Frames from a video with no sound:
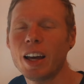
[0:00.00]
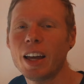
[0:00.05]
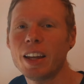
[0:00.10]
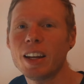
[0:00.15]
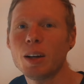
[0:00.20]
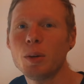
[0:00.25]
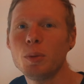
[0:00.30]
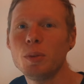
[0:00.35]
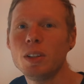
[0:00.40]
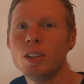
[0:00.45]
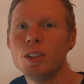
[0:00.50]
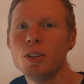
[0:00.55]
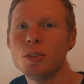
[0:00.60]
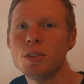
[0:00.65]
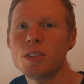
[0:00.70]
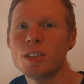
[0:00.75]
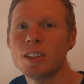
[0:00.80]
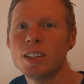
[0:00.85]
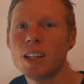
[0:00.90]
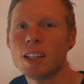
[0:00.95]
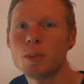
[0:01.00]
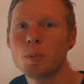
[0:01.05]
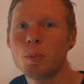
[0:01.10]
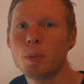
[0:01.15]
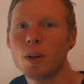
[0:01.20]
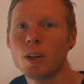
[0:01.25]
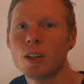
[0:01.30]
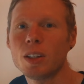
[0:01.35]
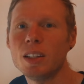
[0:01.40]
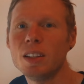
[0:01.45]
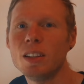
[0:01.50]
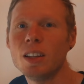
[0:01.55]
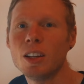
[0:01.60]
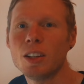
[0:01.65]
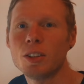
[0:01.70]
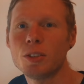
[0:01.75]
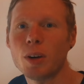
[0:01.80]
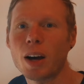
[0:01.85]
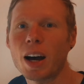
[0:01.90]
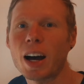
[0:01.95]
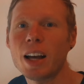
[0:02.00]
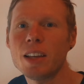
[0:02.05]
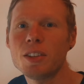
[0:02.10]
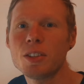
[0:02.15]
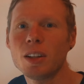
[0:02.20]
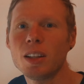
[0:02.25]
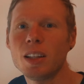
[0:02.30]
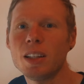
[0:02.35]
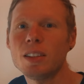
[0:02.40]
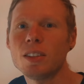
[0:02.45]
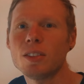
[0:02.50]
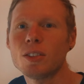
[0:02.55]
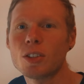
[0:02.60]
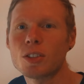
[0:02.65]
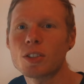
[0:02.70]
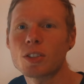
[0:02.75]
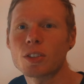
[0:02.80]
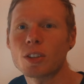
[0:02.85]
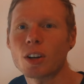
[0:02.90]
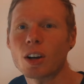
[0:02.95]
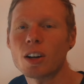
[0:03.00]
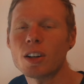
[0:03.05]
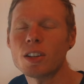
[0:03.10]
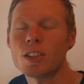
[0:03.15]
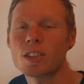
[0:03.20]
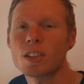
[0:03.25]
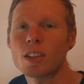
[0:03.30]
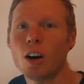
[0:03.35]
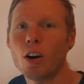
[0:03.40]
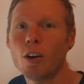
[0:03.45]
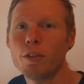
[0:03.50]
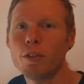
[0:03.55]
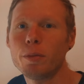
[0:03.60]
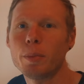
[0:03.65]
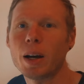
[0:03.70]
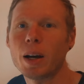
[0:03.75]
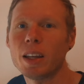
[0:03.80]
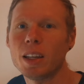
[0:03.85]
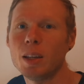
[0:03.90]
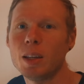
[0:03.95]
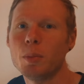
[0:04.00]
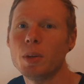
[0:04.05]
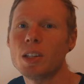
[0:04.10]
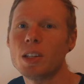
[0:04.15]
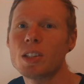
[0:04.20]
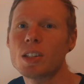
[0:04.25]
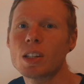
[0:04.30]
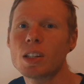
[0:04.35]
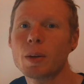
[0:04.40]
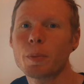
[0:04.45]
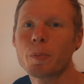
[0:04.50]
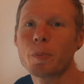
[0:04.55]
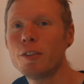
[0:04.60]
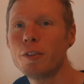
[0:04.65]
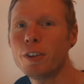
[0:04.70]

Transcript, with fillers: And I will use that plugin to isolate the stars of my image.